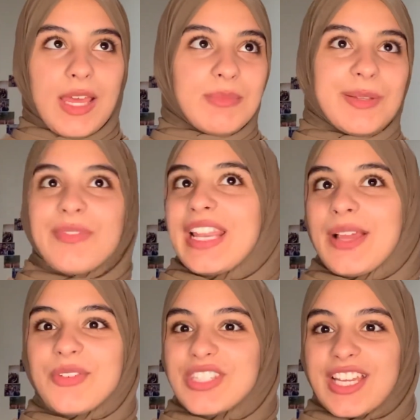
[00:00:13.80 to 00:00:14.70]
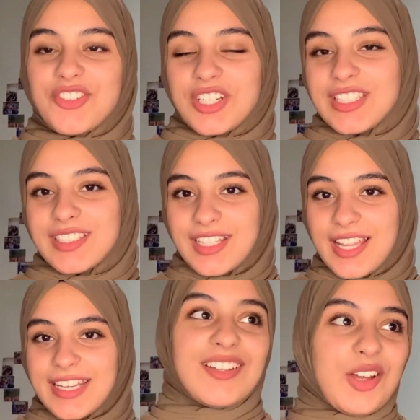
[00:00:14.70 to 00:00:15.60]
Some of the languages that I tried to
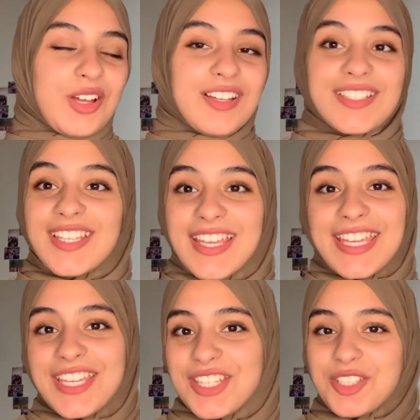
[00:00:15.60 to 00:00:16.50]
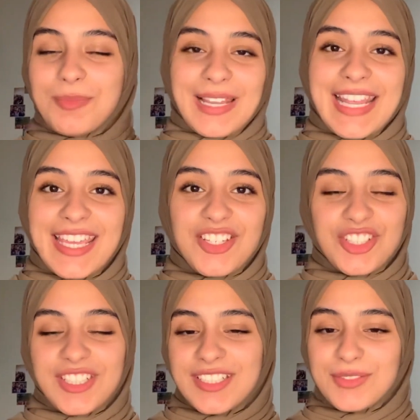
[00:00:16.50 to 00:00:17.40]
learn are Turkish,
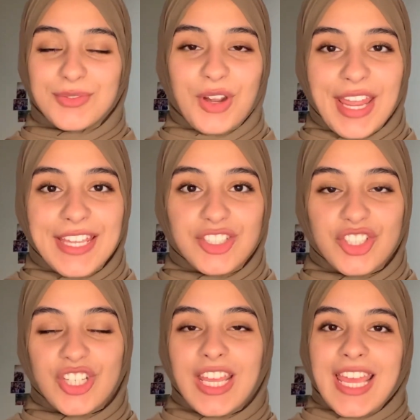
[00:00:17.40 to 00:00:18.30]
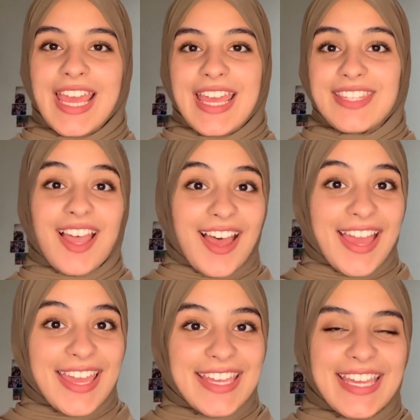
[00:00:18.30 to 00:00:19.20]
Malaysian, French,
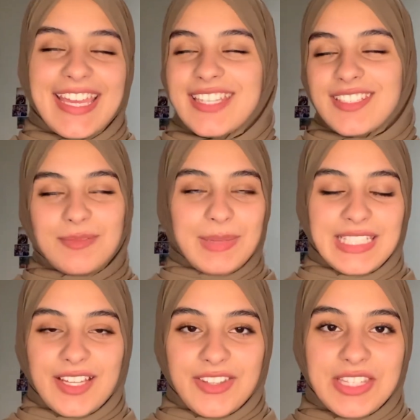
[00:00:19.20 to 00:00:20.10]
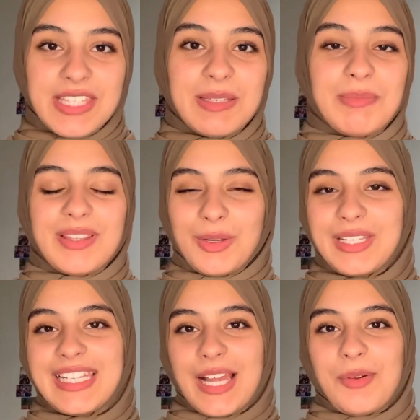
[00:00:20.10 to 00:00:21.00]
Thai and many others. But the only
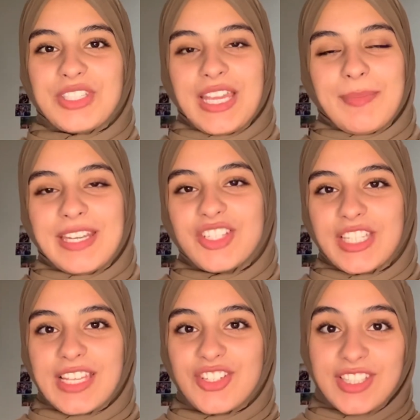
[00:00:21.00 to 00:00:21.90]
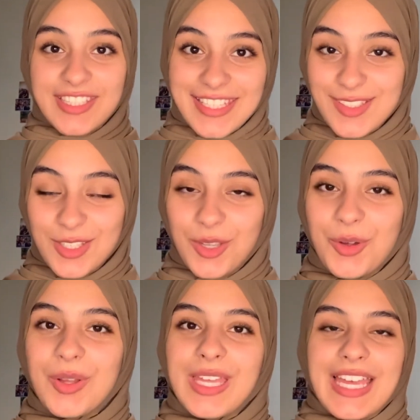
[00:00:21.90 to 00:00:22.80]
language I managed to actually stick to
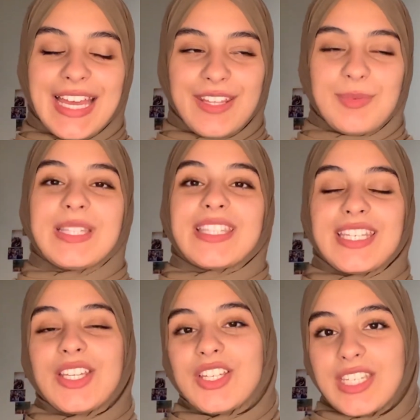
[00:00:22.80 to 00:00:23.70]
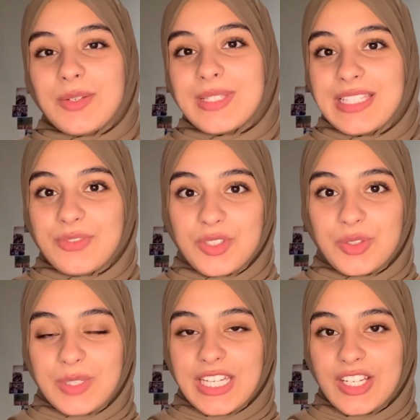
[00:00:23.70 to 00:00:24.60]
and I've been studying continuously for 2
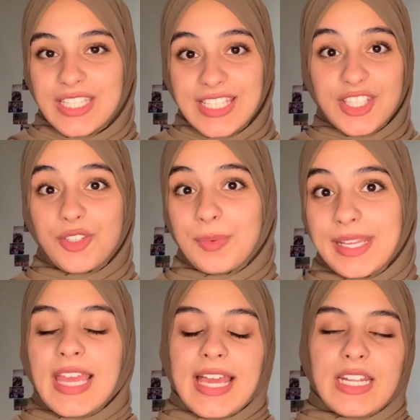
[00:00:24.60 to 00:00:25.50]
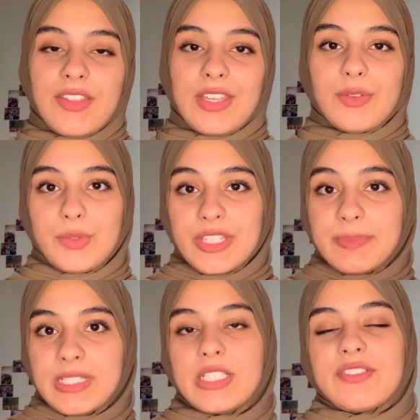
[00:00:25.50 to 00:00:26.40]
years is Korean. And I think through this
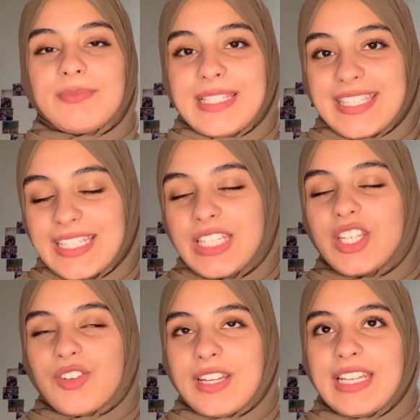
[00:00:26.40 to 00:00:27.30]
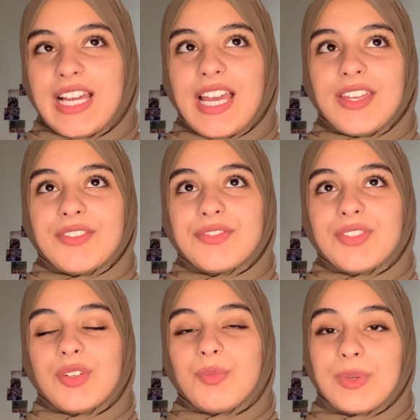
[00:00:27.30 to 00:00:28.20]
period of me studying Korean, I've
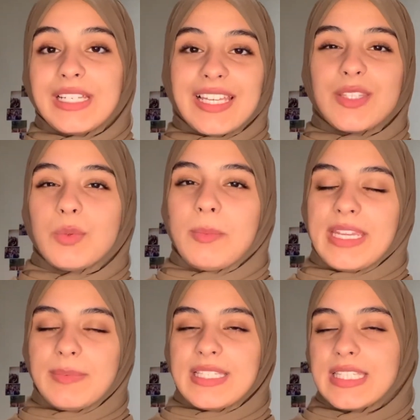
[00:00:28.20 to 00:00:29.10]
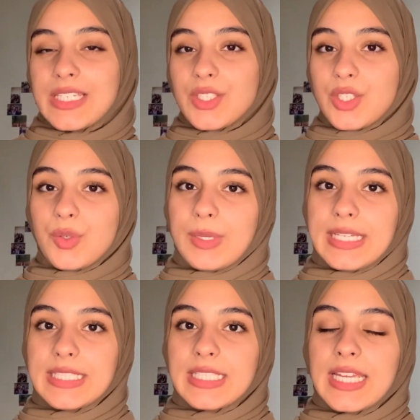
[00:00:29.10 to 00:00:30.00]
realized what made me stick to
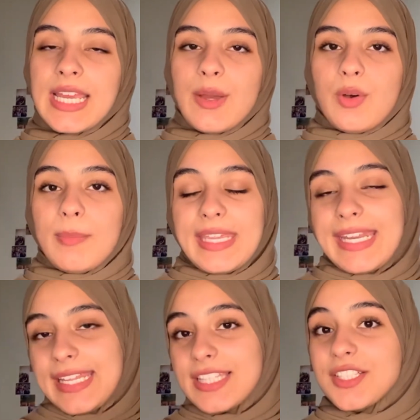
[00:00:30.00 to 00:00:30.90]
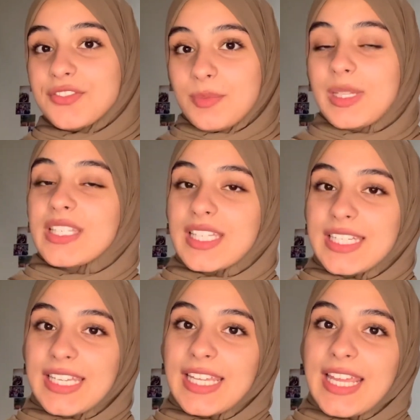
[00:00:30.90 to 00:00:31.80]
Korean, what made it easier for me to
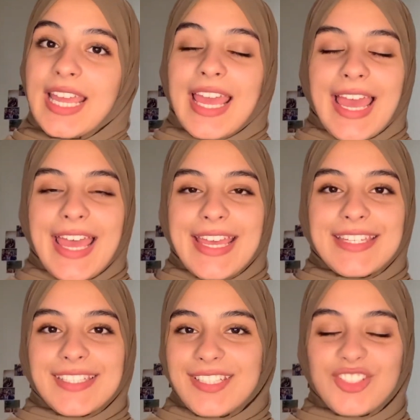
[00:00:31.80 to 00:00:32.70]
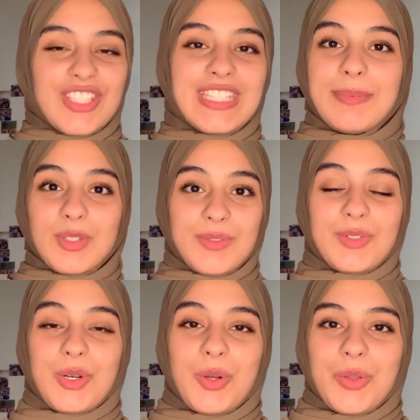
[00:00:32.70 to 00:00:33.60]
study, and just tips
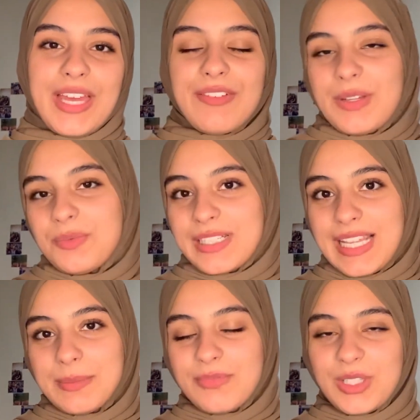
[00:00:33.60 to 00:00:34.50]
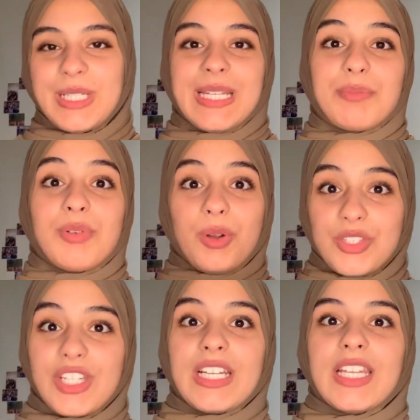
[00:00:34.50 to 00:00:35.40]
overall that I found really helpful in
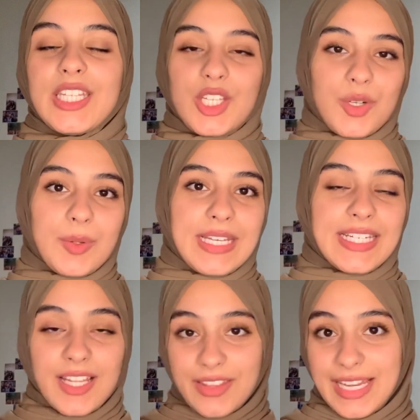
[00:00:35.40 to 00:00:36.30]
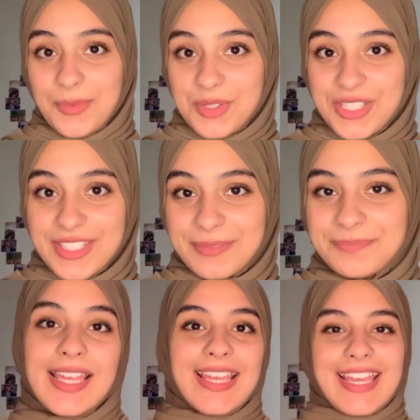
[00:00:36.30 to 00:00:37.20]
approaching learning Korean and other languages.
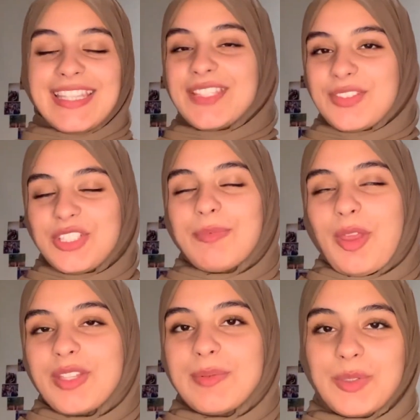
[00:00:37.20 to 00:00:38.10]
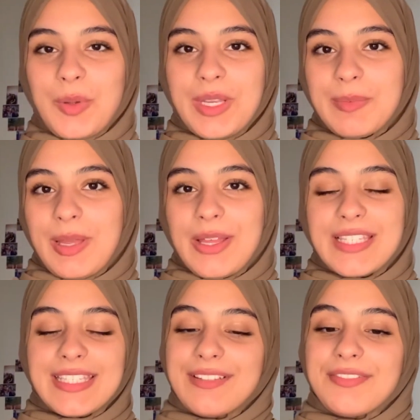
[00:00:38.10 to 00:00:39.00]
In this video, I'm going to be talking about
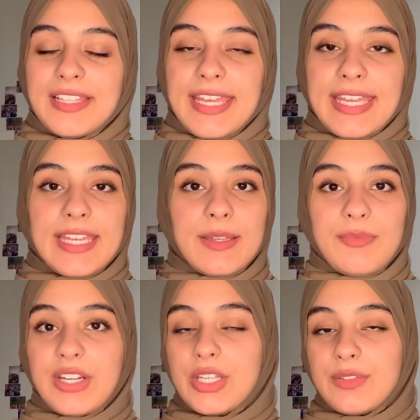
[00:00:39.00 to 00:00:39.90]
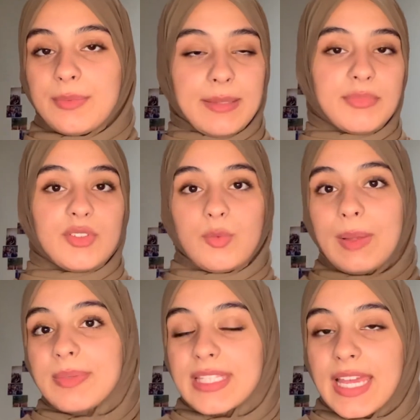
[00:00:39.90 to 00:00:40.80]
stuff like very helpful
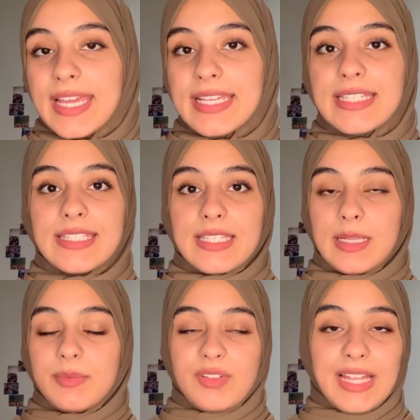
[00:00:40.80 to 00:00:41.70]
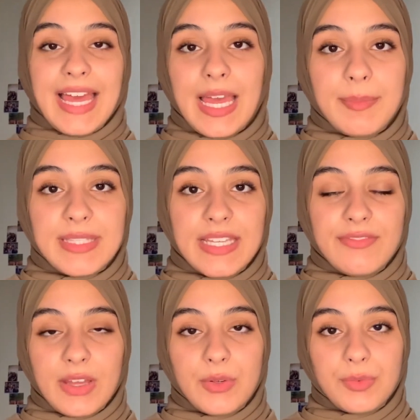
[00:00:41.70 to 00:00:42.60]
websites, helpful apps that I
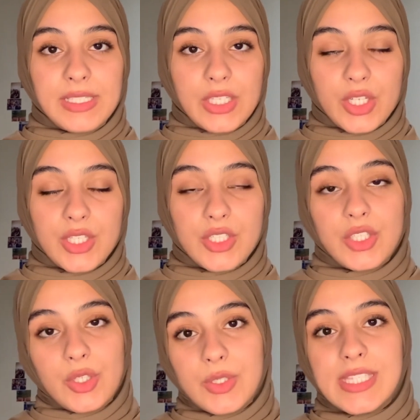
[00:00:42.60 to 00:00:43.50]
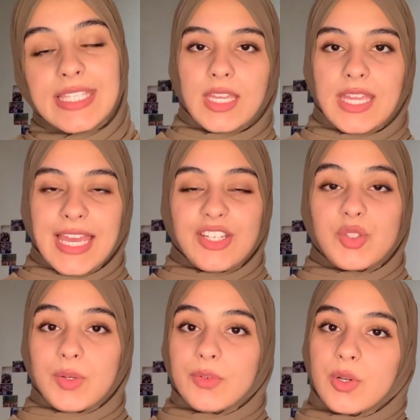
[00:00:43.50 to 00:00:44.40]
found really good to use, and just
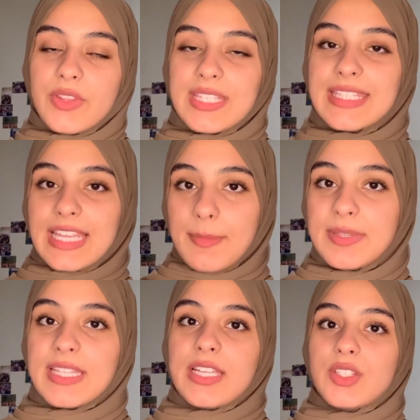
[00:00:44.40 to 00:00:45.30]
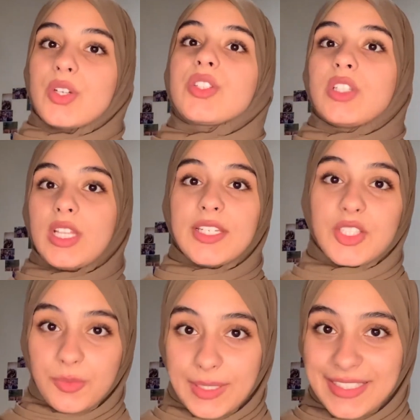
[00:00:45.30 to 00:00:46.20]
overall the steps that I took to learn
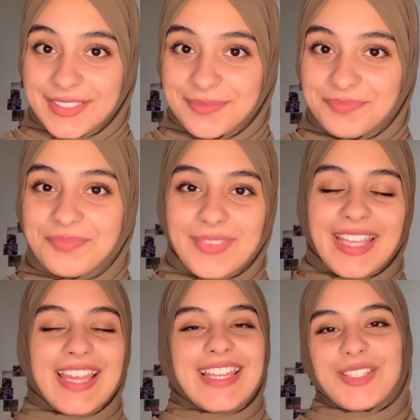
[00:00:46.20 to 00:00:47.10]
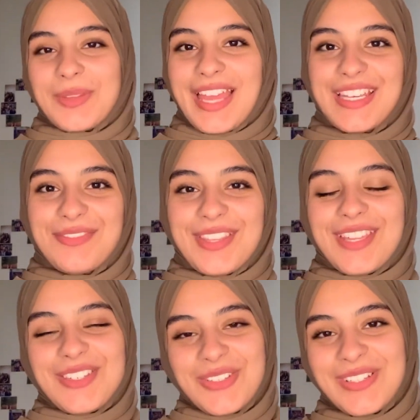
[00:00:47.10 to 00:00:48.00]
Korean. So without any further
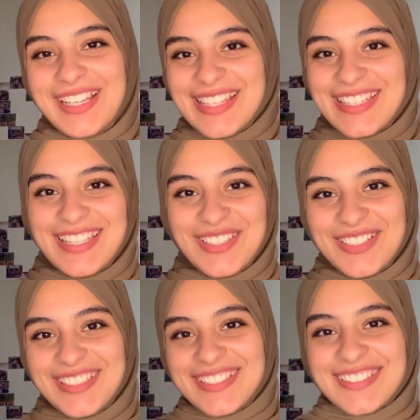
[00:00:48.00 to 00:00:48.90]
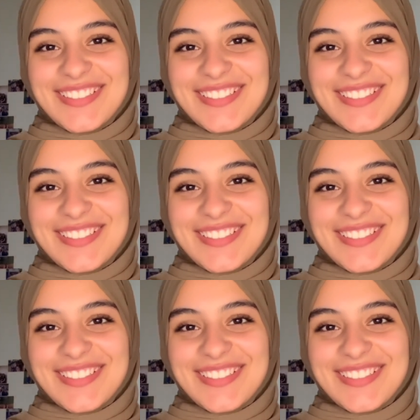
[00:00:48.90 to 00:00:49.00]
ado, let's get started.